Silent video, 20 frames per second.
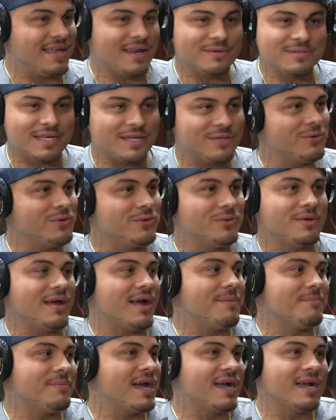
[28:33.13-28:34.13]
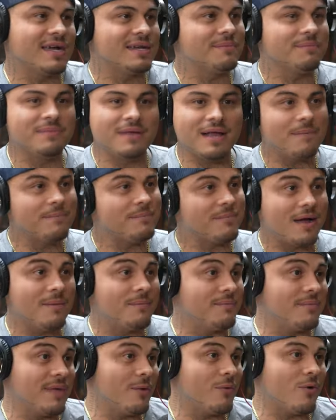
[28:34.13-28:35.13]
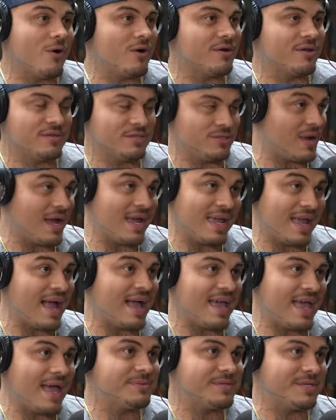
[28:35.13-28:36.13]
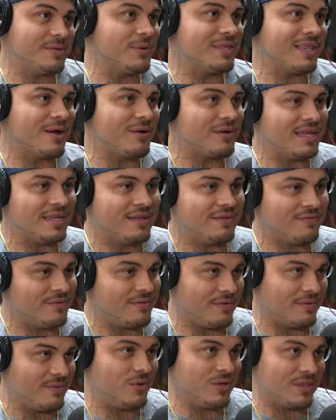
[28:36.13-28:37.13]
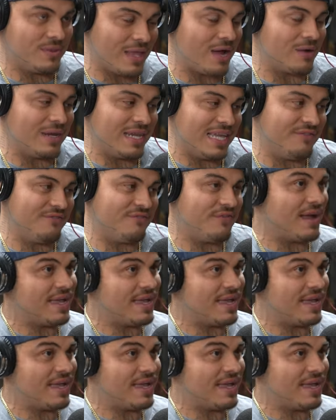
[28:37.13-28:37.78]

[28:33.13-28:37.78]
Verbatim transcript: And I was like, dude, I'm not gonna, I'm I'm awol So I I absent without leave, without leave.